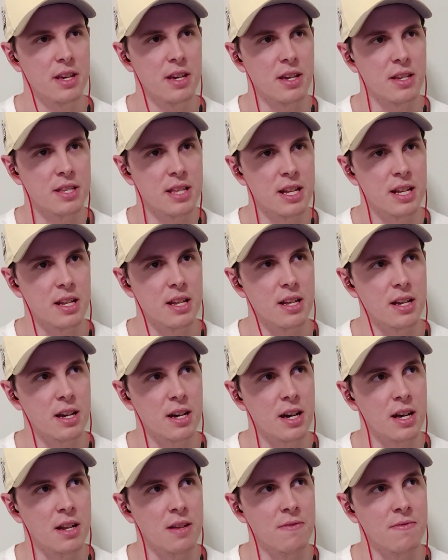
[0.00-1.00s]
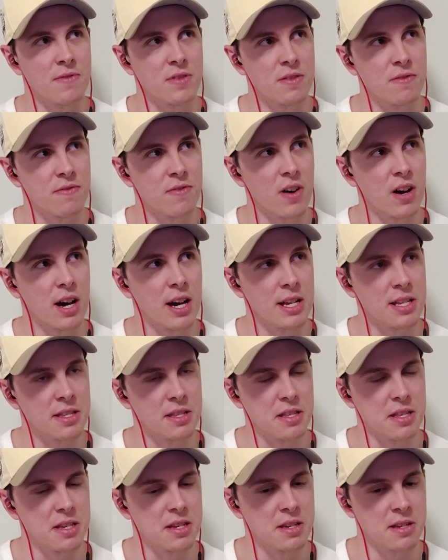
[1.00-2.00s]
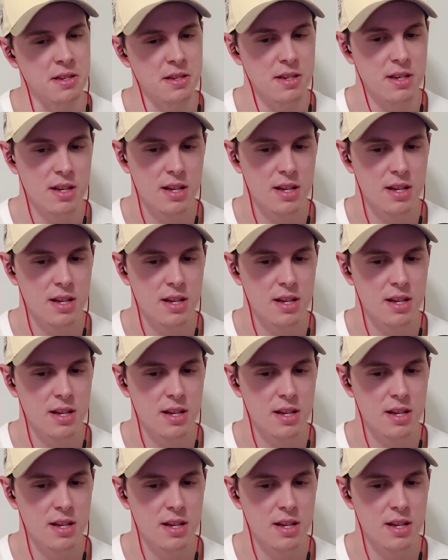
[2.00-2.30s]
because then it kind of divides the